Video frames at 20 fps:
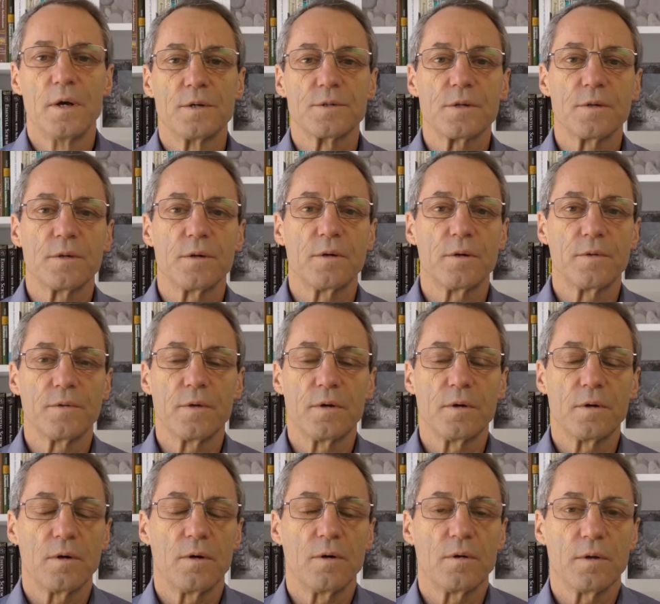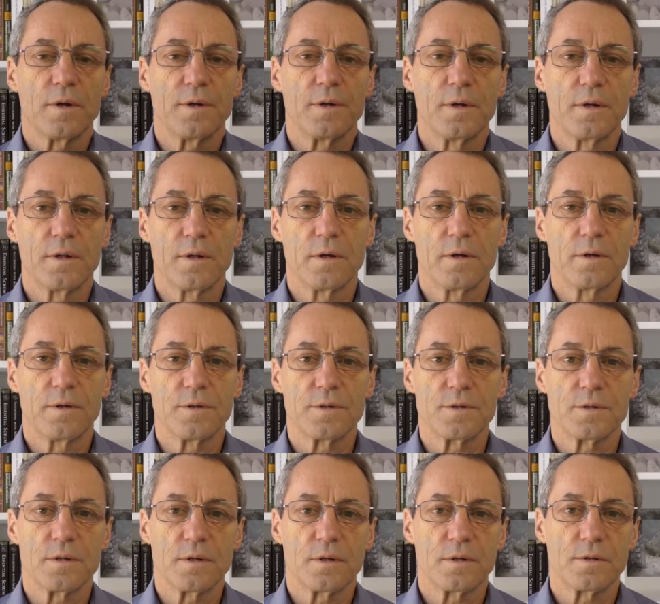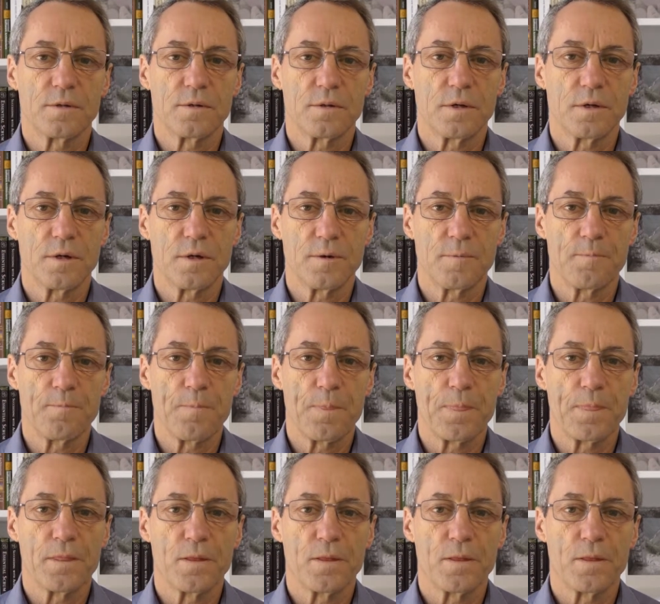So uh, the whole idea there is that um,